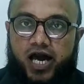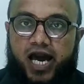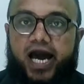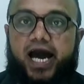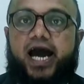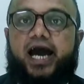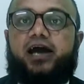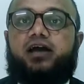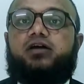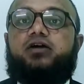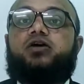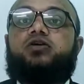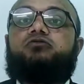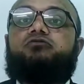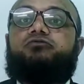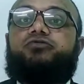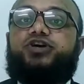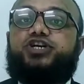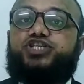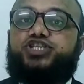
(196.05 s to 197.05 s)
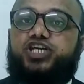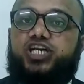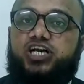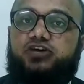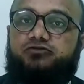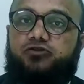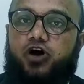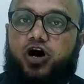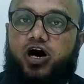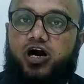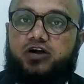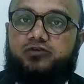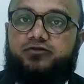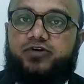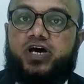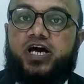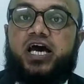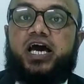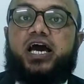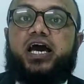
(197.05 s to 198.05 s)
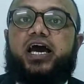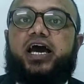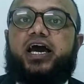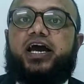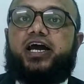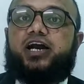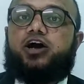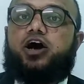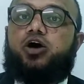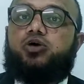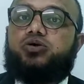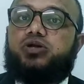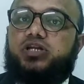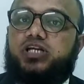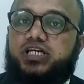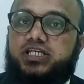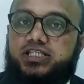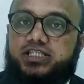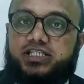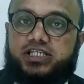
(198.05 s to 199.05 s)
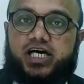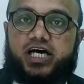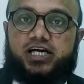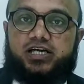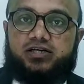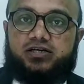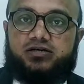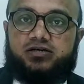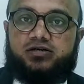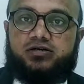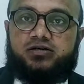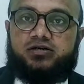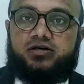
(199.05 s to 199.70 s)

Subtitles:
and which revolve around the Sun